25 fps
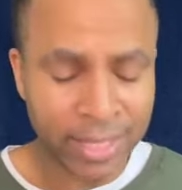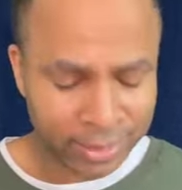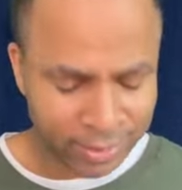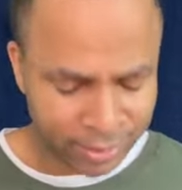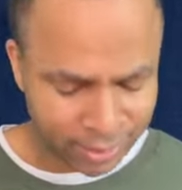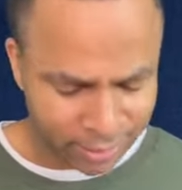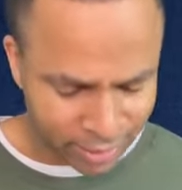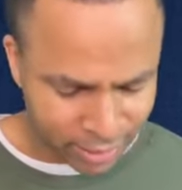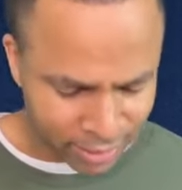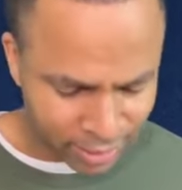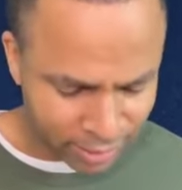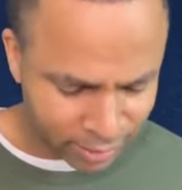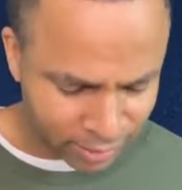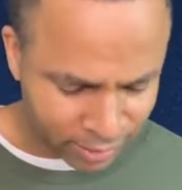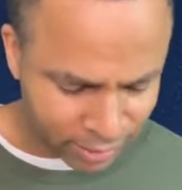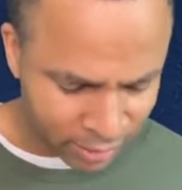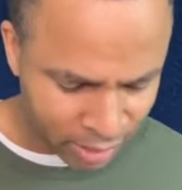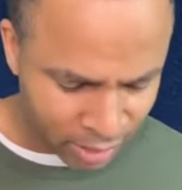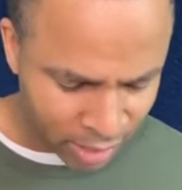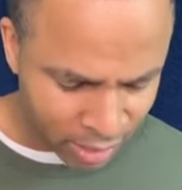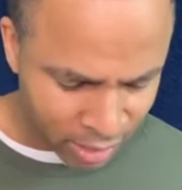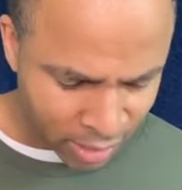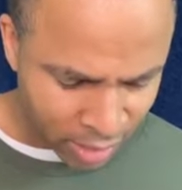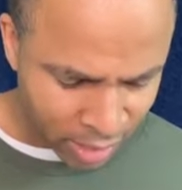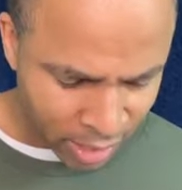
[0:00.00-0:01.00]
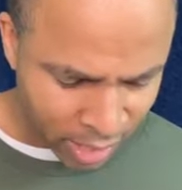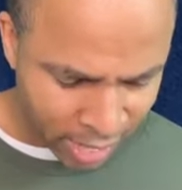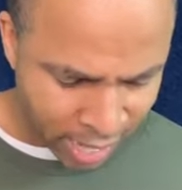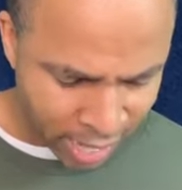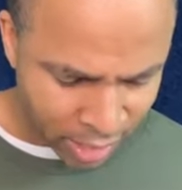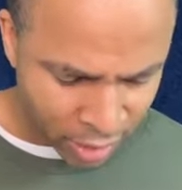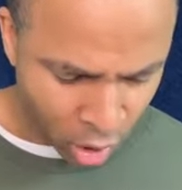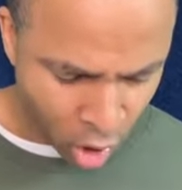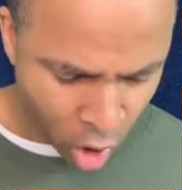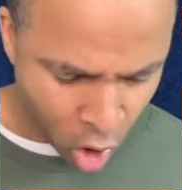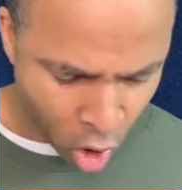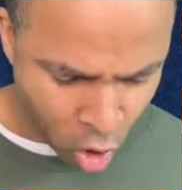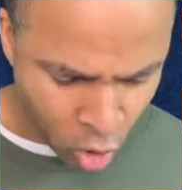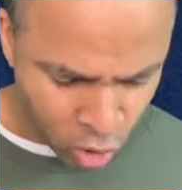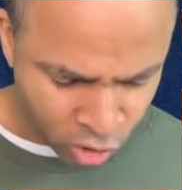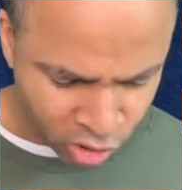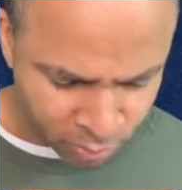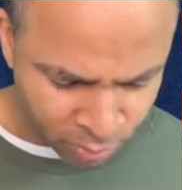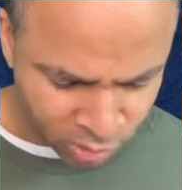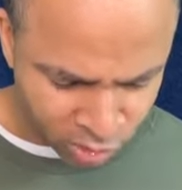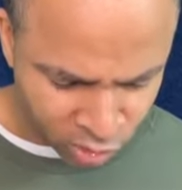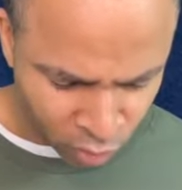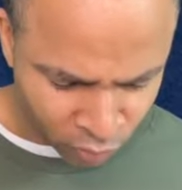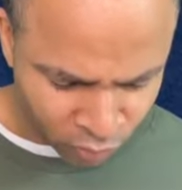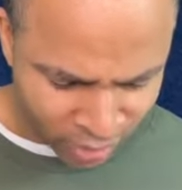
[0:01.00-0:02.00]
It says, and
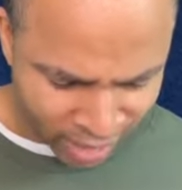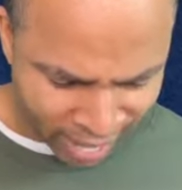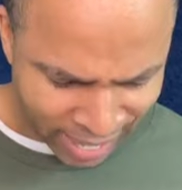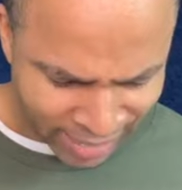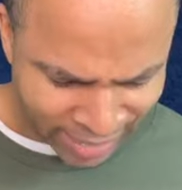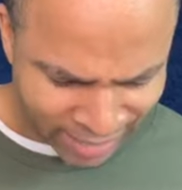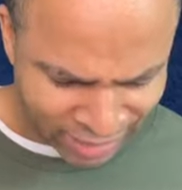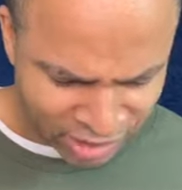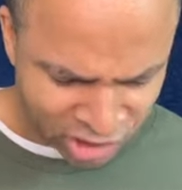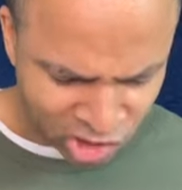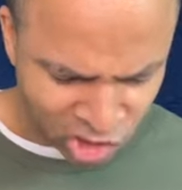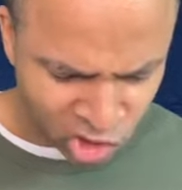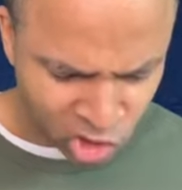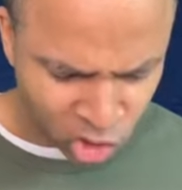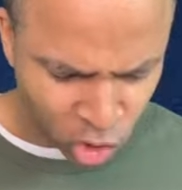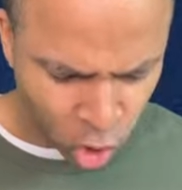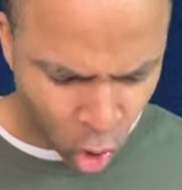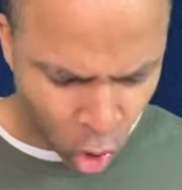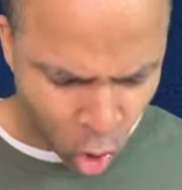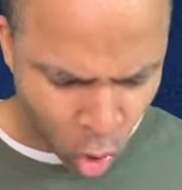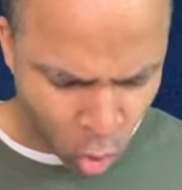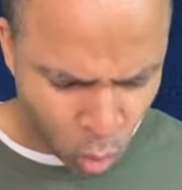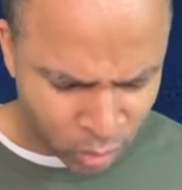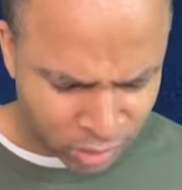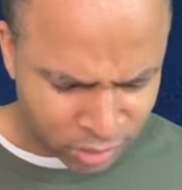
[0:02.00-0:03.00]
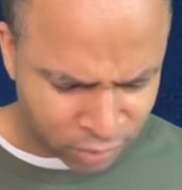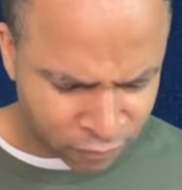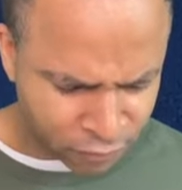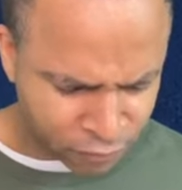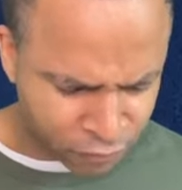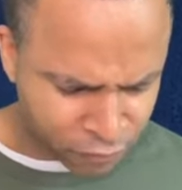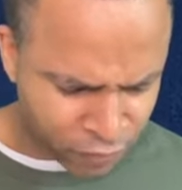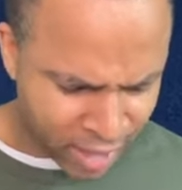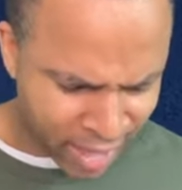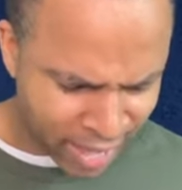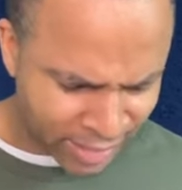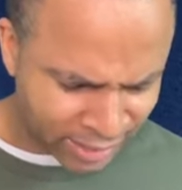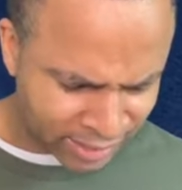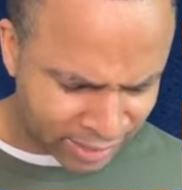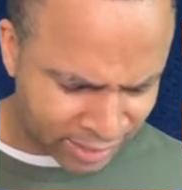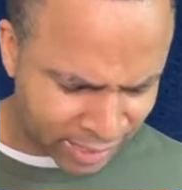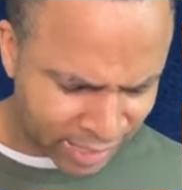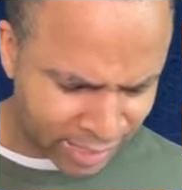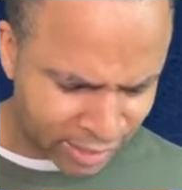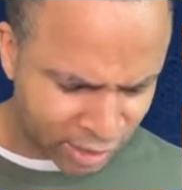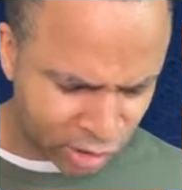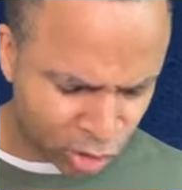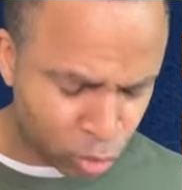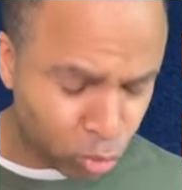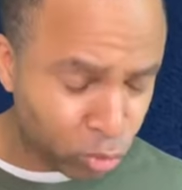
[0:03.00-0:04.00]
urged him so that his soul was vexed
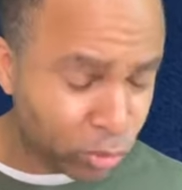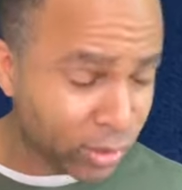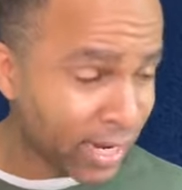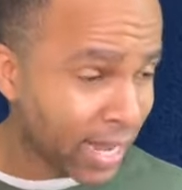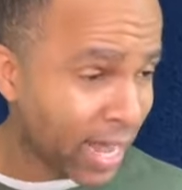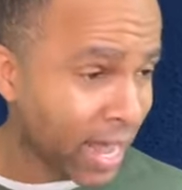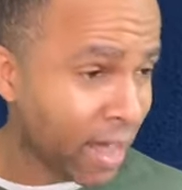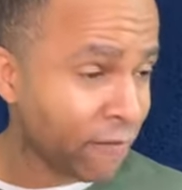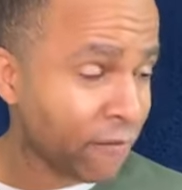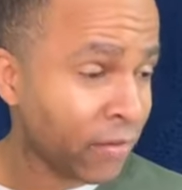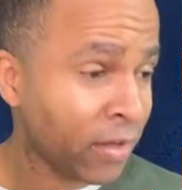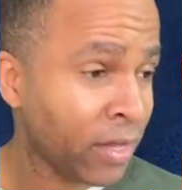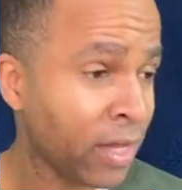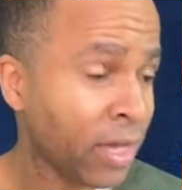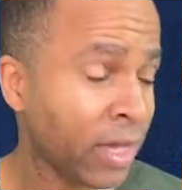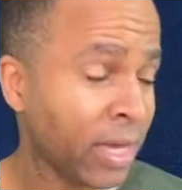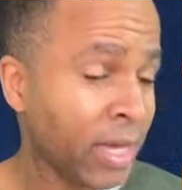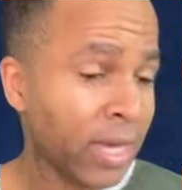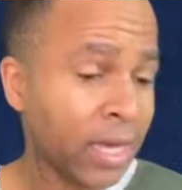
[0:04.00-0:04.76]
to death.